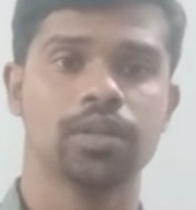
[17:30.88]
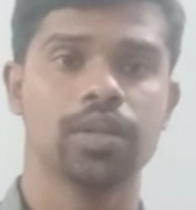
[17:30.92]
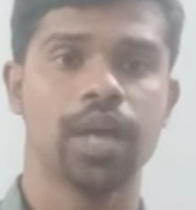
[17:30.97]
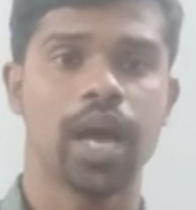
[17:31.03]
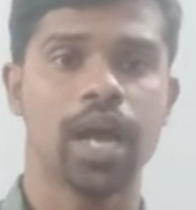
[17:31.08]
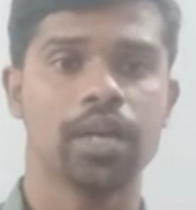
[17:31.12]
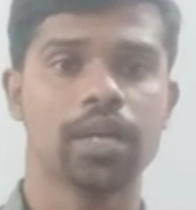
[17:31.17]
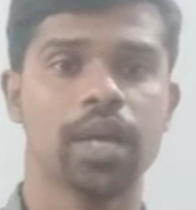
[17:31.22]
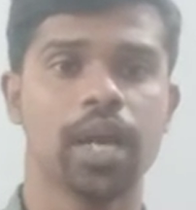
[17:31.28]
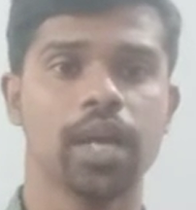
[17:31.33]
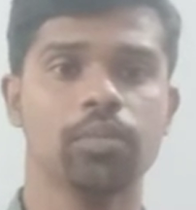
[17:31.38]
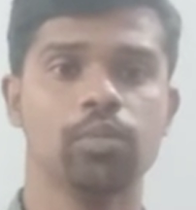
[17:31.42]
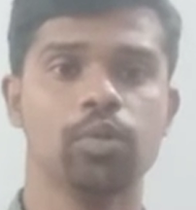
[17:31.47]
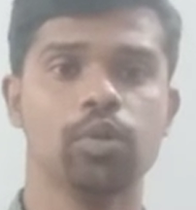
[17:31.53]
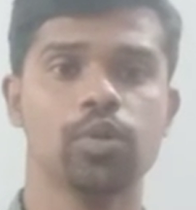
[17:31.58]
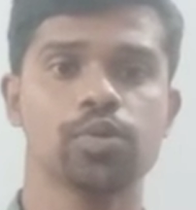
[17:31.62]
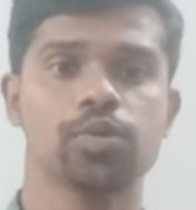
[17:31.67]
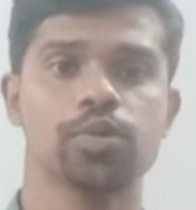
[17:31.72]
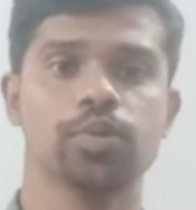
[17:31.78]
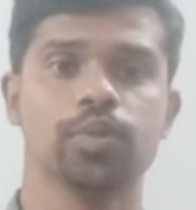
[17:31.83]
that time
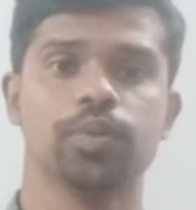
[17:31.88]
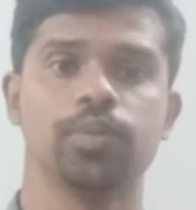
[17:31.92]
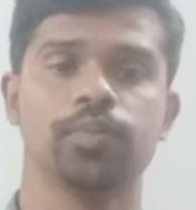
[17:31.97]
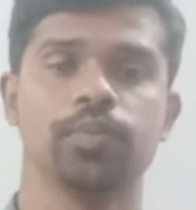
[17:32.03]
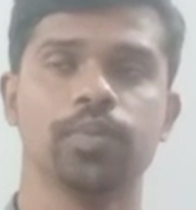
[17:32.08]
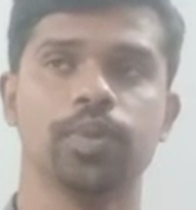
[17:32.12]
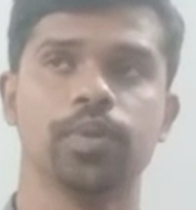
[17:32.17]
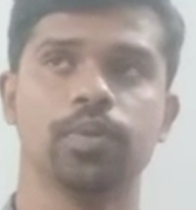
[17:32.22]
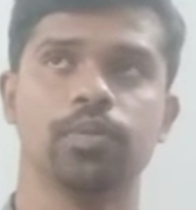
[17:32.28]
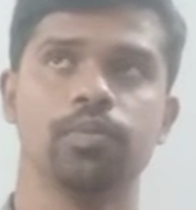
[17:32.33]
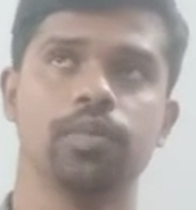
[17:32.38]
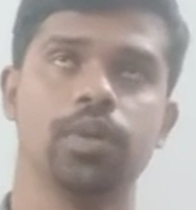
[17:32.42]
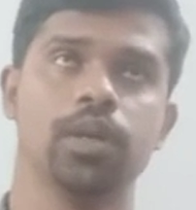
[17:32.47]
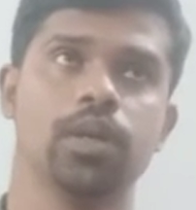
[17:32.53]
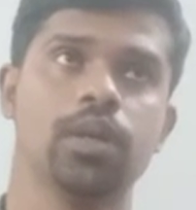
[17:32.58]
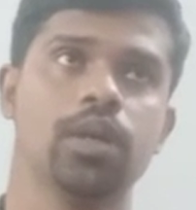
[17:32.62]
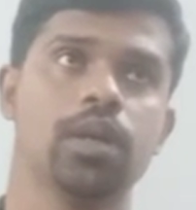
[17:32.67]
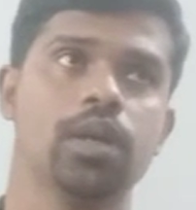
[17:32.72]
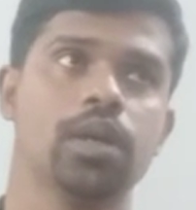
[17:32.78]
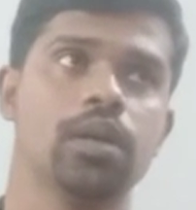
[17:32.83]
also,
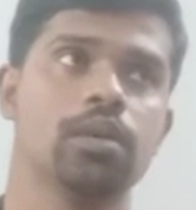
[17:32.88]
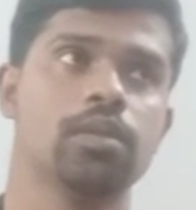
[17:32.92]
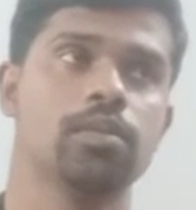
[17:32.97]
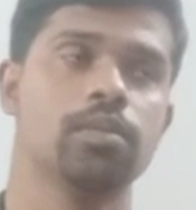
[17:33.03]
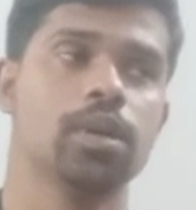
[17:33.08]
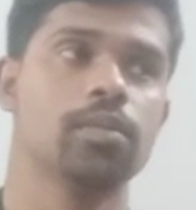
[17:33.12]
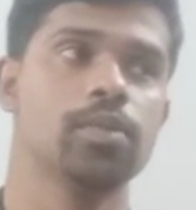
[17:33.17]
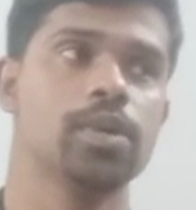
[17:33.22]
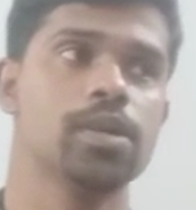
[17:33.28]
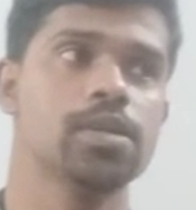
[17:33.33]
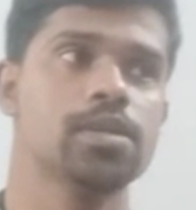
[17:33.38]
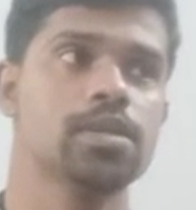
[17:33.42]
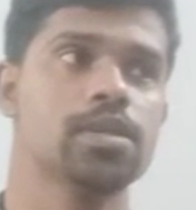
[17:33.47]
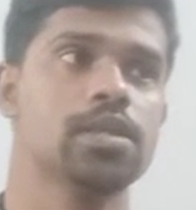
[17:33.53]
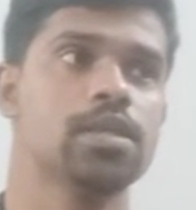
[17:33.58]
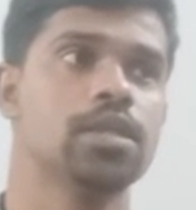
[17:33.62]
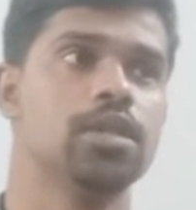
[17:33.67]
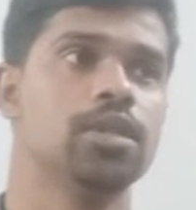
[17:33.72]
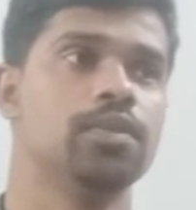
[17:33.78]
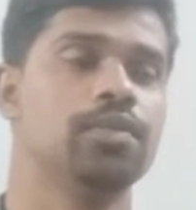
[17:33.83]
when I was
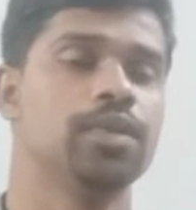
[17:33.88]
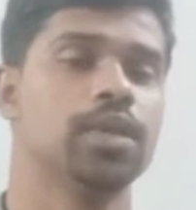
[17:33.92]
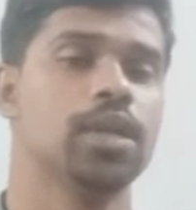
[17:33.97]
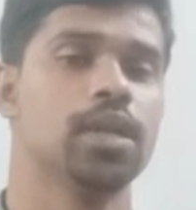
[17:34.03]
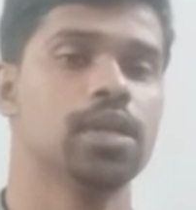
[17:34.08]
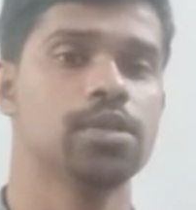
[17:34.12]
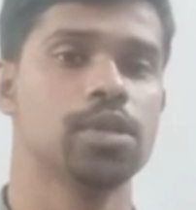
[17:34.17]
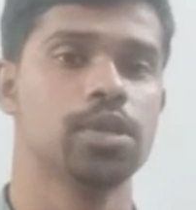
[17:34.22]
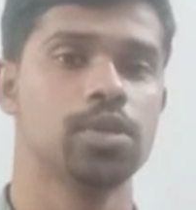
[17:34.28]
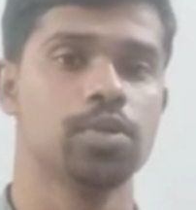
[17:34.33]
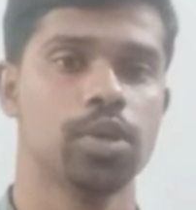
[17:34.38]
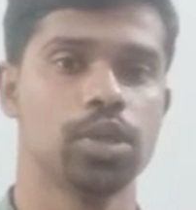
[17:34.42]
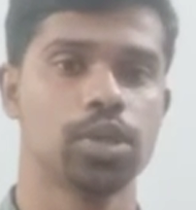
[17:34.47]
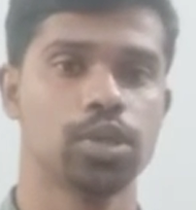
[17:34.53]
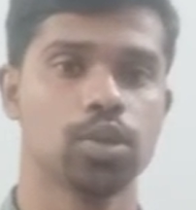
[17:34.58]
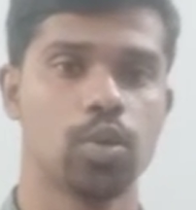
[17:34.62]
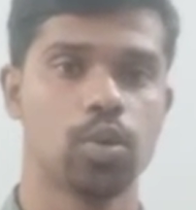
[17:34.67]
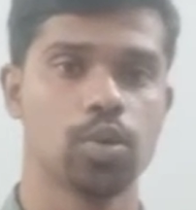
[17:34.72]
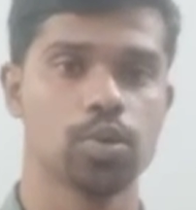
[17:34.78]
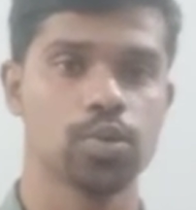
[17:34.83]
in a difficult
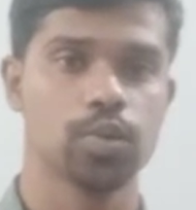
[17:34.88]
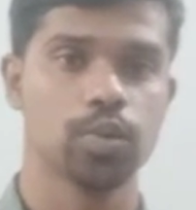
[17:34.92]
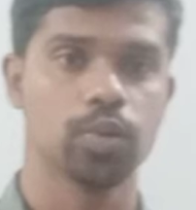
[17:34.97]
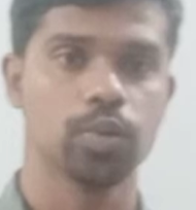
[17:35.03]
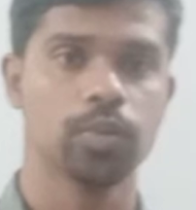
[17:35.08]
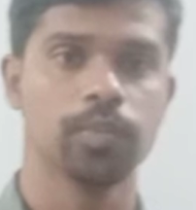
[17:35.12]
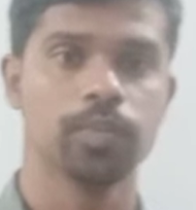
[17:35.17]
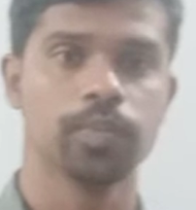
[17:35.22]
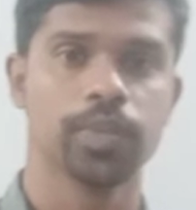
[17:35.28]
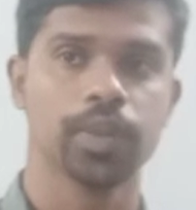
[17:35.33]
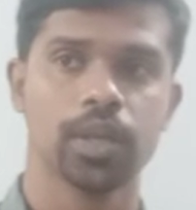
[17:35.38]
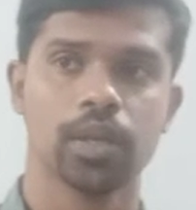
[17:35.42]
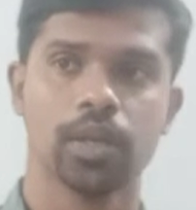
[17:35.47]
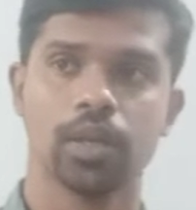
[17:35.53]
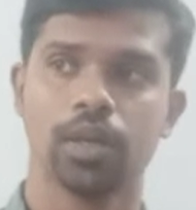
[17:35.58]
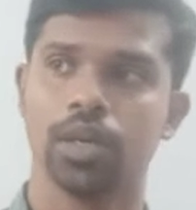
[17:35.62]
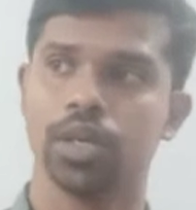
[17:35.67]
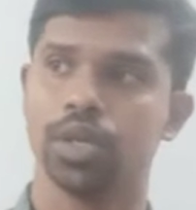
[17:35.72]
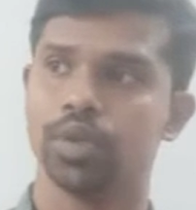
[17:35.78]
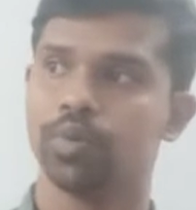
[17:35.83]
situation also,
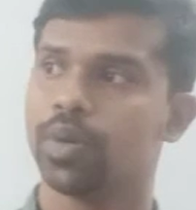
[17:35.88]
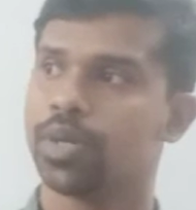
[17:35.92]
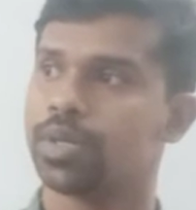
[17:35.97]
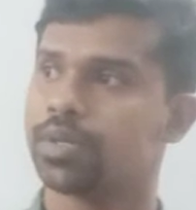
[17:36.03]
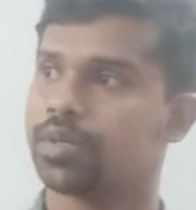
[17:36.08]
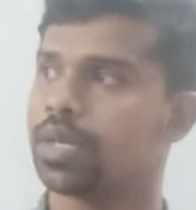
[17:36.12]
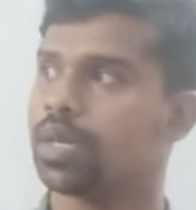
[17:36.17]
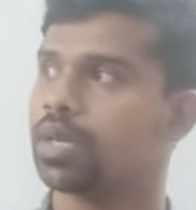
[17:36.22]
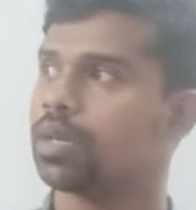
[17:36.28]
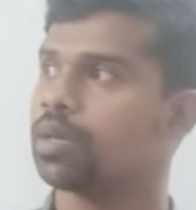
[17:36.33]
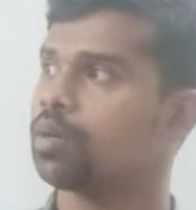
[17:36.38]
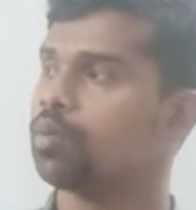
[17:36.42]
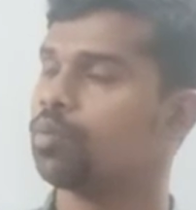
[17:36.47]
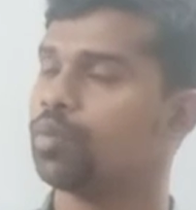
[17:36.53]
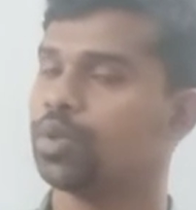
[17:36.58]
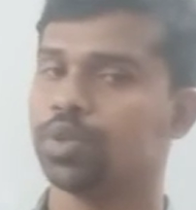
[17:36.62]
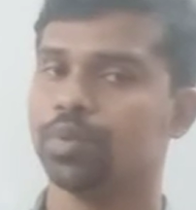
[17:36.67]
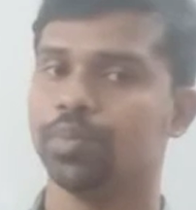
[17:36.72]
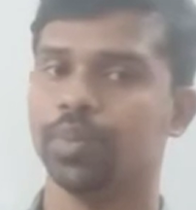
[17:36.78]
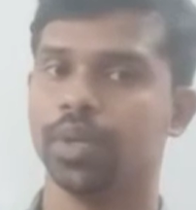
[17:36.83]
it was there
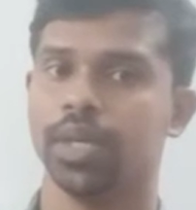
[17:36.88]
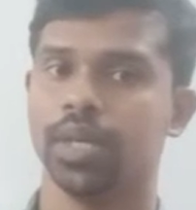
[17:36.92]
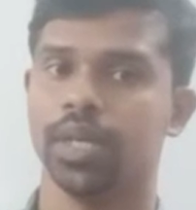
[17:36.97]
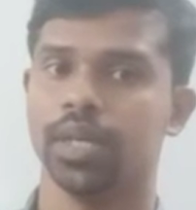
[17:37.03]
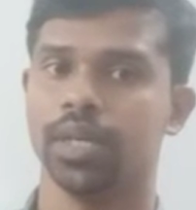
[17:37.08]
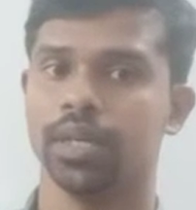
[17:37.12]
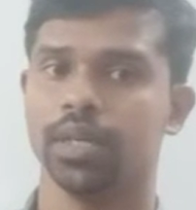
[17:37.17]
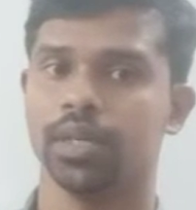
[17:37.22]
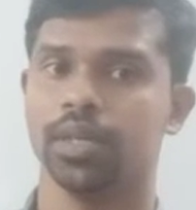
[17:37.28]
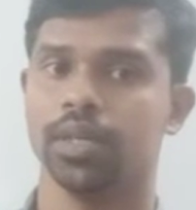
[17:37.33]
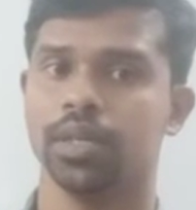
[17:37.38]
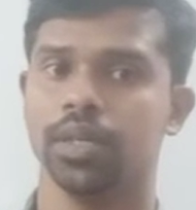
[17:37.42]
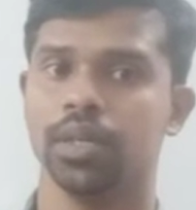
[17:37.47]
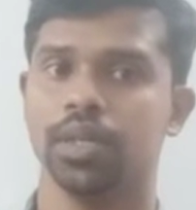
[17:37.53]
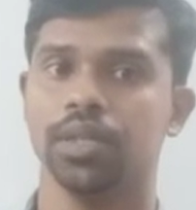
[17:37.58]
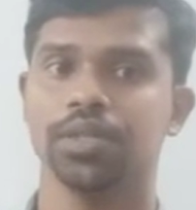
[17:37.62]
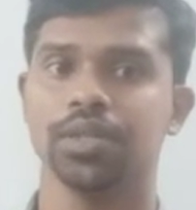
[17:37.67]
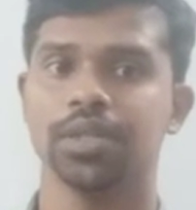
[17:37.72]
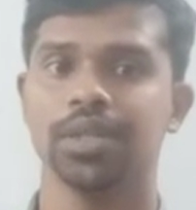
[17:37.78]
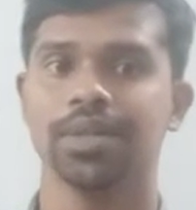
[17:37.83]
with me.
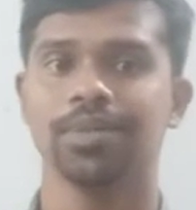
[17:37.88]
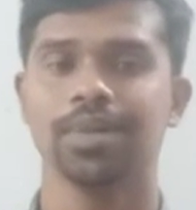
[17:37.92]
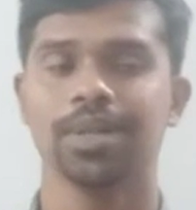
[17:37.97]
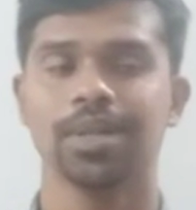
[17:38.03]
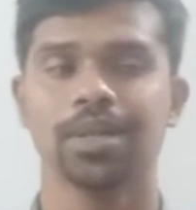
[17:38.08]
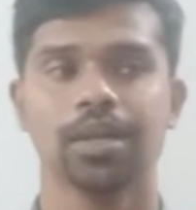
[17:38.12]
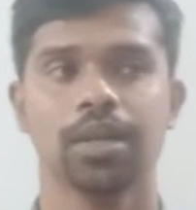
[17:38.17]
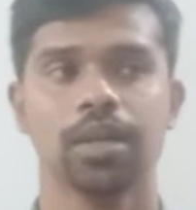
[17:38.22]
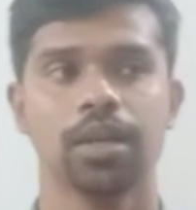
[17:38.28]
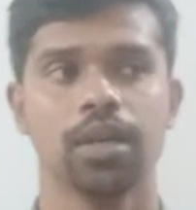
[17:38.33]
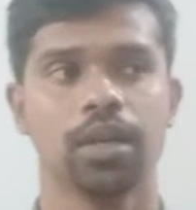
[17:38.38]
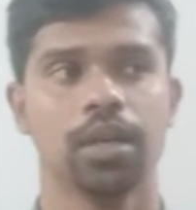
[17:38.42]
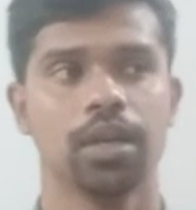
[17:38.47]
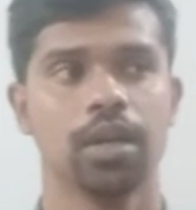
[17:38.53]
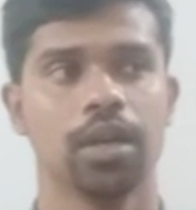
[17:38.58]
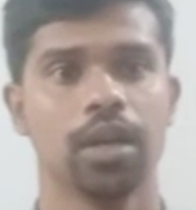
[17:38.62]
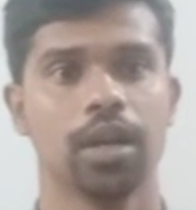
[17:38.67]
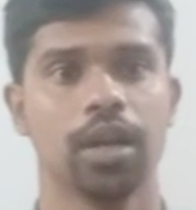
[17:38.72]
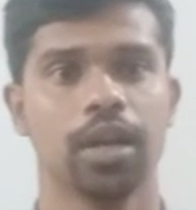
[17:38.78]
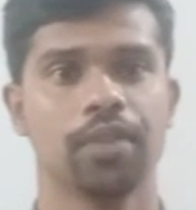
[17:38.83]
It never
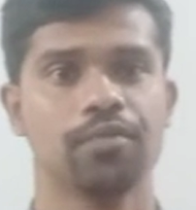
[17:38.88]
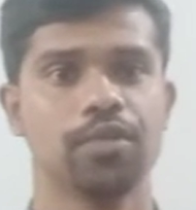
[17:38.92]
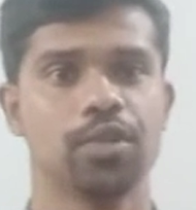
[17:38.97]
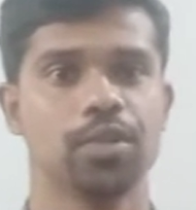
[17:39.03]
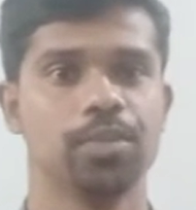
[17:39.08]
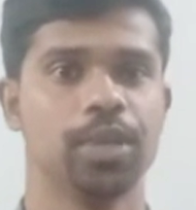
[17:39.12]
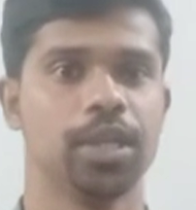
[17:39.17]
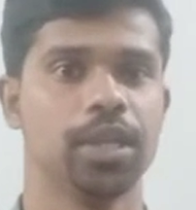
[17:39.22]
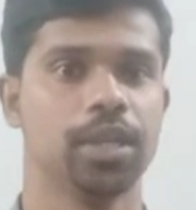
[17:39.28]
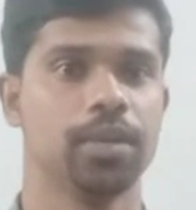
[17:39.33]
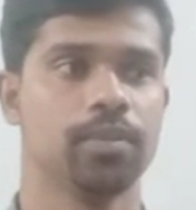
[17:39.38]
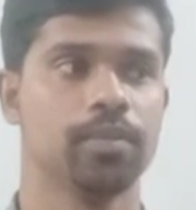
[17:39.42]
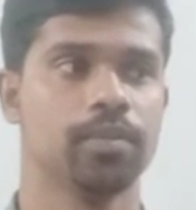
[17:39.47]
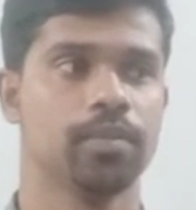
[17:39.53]
left me.